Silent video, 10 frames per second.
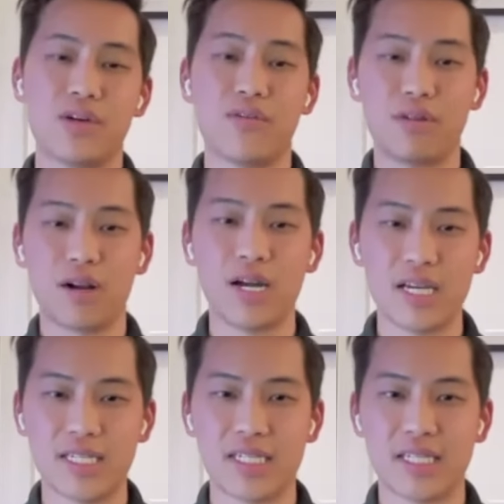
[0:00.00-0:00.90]
So yeah, for
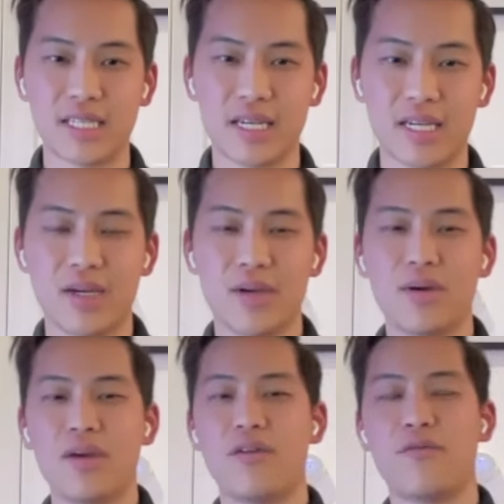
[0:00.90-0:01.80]
us, it's like,
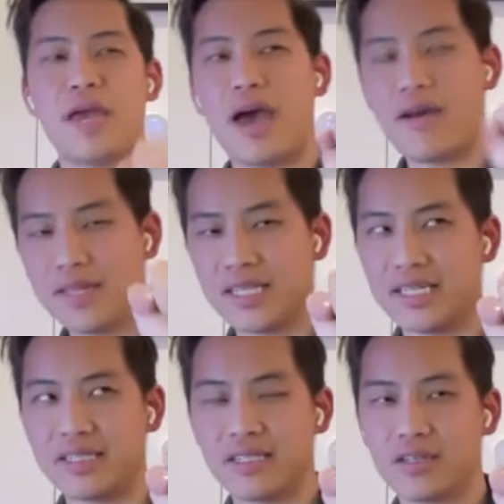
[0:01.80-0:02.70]
if we have the
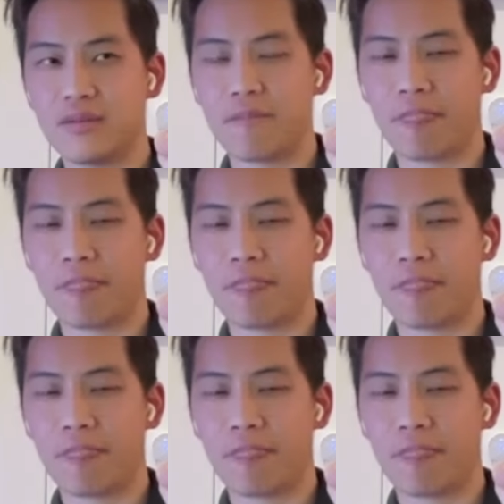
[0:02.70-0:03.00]
leads,